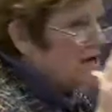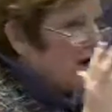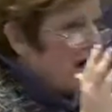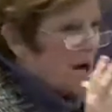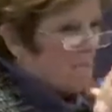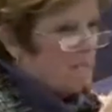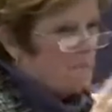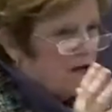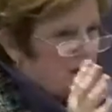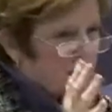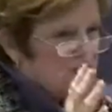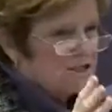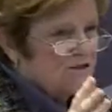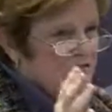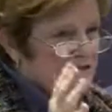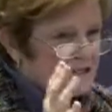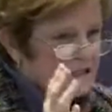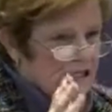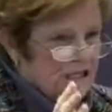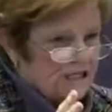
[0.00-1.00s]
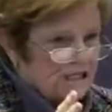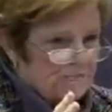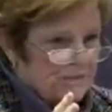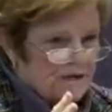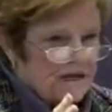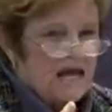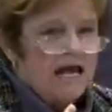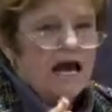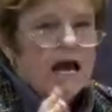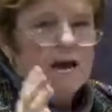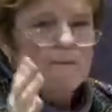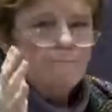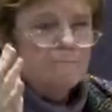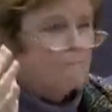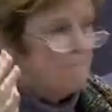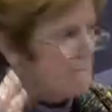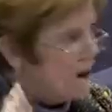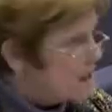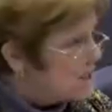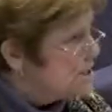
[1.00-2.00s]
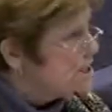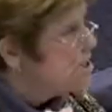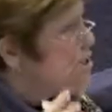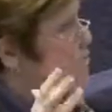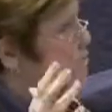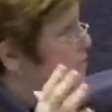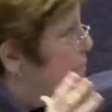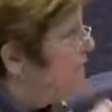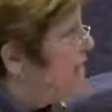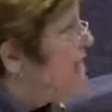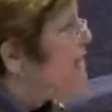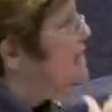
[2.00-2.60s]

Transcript: comprehensive assessment, must be